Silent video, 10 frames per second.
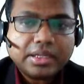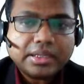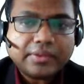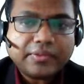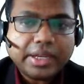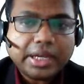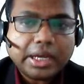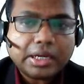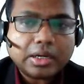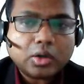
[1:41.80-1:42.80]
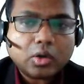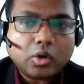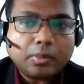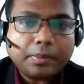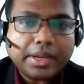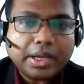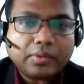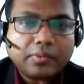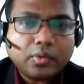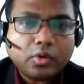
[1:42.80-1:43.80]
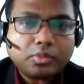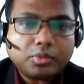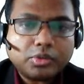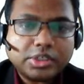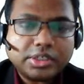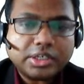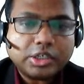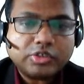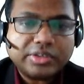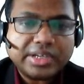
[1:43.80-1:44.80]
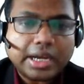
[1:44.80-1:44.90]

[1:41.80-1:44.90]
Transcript: The figure compare four projected using